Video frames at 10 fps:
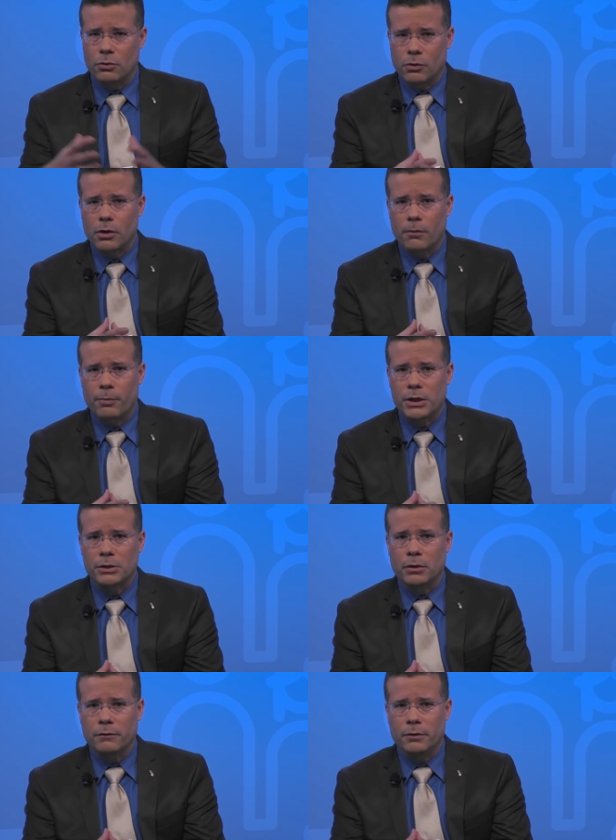or
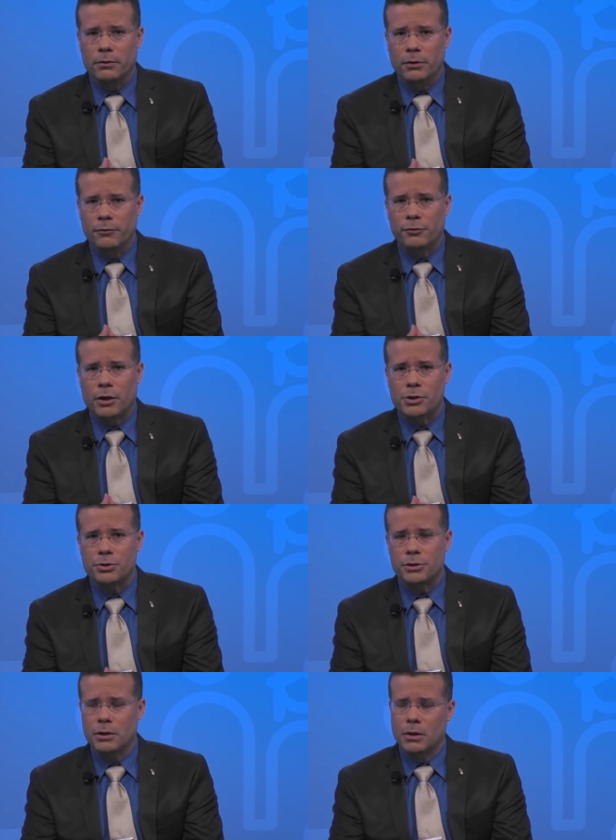compression of the nerve
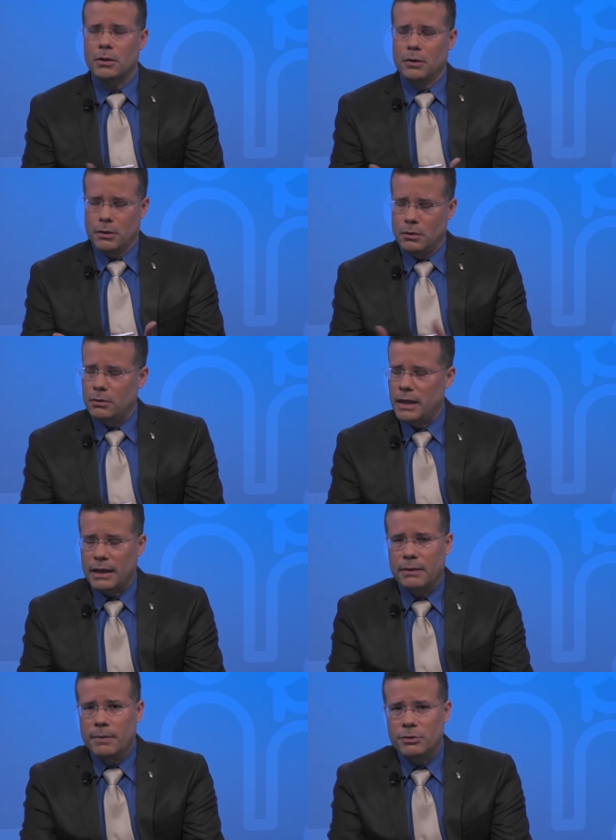structures,
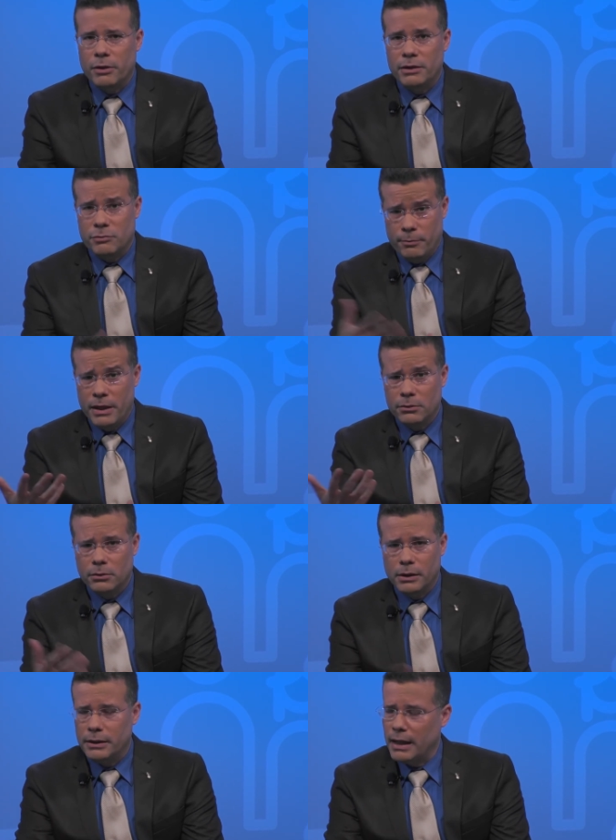that can be
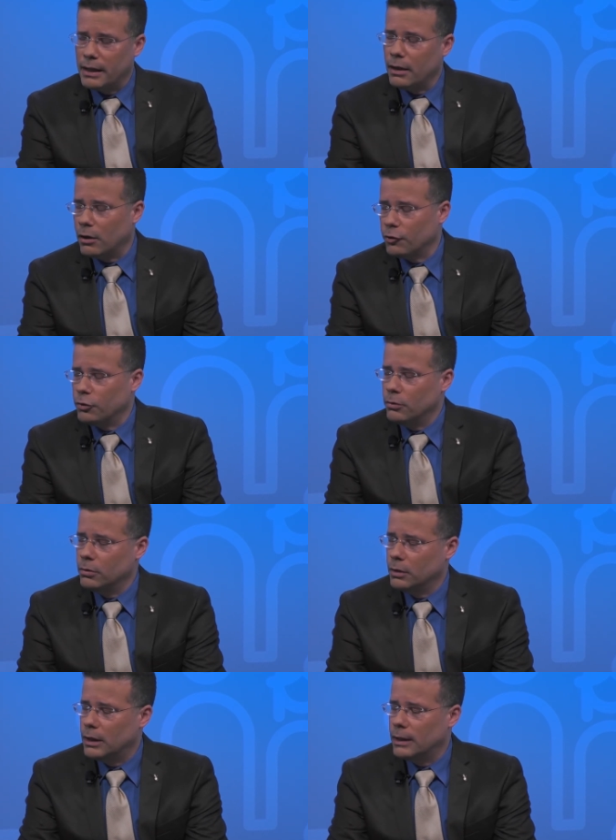detrimental and that can cause
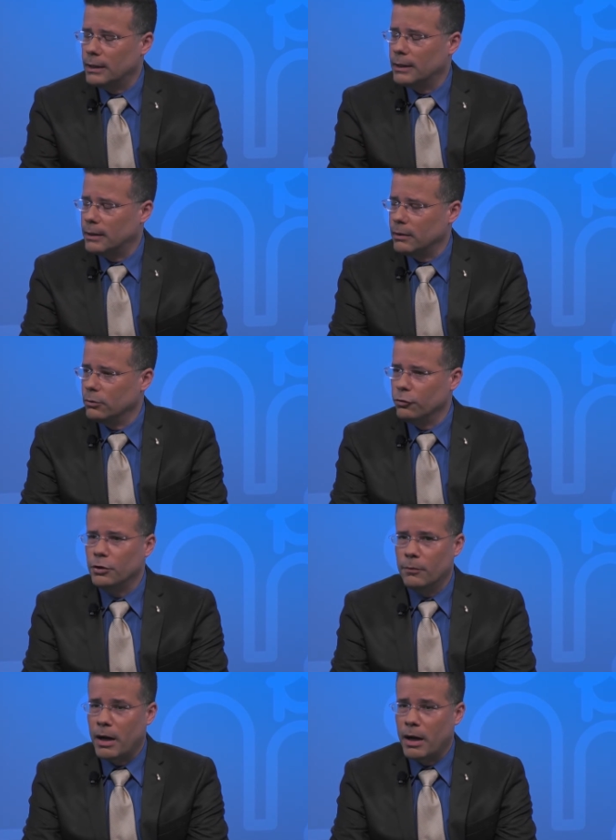you uh, losing your